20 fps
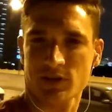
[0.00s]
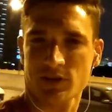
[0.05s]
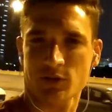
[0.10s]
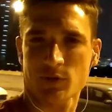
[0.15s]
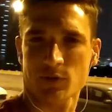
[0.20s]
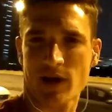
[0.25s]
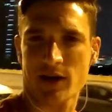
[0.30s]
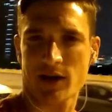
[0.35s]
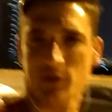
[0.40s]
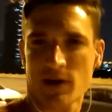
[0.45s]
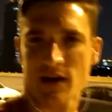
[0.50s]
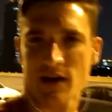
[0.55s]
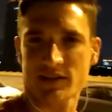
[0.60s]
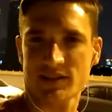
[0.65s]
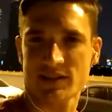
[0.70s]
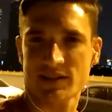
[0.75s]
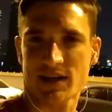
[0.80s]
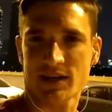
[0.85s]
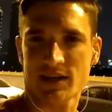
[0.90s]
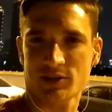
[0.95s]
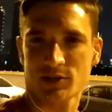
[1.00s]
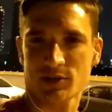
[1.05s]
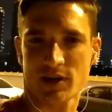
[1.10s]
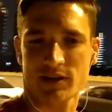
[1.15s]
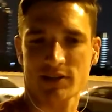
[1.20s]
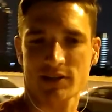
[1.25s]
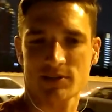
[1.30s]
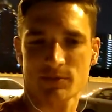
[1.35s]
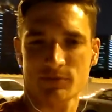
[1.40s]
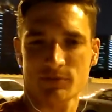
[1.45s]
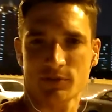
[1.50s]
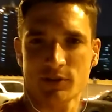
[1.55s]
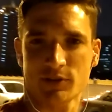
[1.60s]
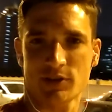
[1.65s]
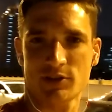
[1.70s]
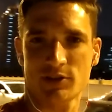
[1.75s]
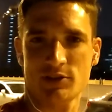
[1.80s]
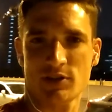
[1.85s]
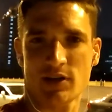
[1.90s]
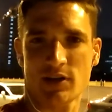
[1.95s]
Gonna ride around tonight and try and get some
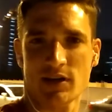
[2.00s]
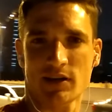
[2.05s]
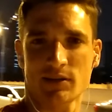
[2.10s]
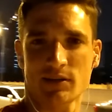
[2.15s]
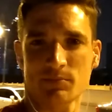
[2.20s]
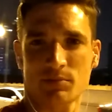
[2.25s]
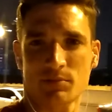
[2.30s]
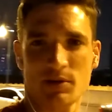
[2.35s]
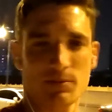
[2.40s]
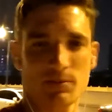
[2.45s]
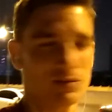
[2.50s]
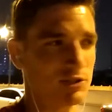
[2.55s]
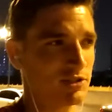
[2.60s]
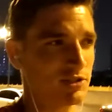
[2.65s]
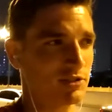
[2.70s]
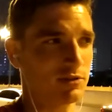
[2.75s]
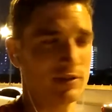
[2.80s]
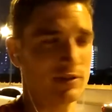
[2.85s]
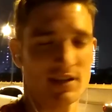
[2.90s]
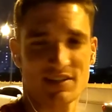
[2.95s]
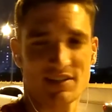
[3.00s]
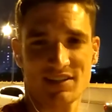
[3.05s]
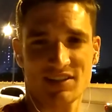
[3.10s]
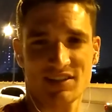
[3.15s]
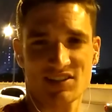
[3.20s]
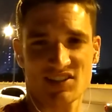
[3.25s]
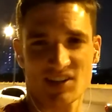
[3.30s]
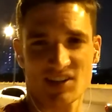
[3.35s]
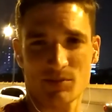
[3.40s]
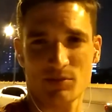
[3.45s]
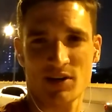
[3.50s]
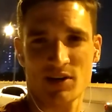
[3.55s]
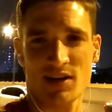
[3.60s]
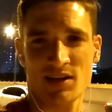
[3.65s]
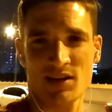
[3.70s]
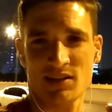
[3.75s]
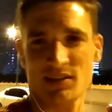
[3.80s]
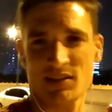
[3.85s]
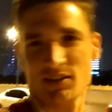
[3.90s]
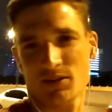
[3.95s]
footage and pretty much just going out to get
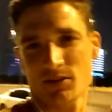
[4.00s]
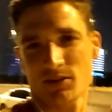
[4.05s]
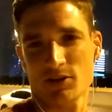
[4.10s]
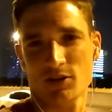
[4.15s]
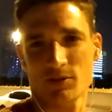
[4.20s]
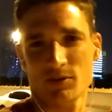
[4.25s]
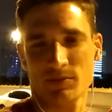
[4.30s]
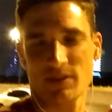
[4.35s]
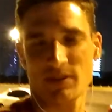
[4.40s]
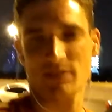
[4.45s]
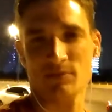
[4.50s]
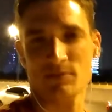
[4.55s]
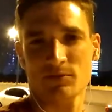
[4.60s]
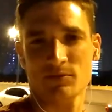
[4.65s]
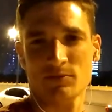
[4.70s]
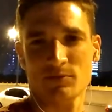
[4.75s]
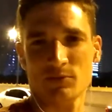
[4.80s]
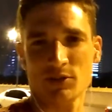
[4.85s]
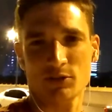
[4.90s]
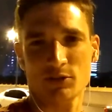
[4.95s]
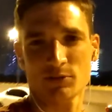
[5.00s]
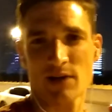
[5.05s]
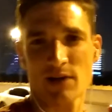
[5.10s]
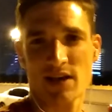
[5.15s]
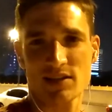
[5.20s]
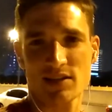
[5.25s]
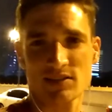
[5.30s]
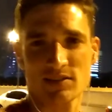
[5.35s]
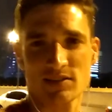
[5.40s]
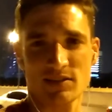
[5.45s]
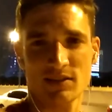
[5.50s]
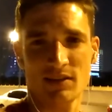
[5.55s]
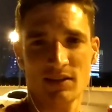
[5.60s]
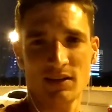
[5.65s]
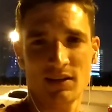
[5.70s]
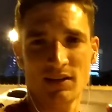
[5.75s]
Subway and then going home getting real rest.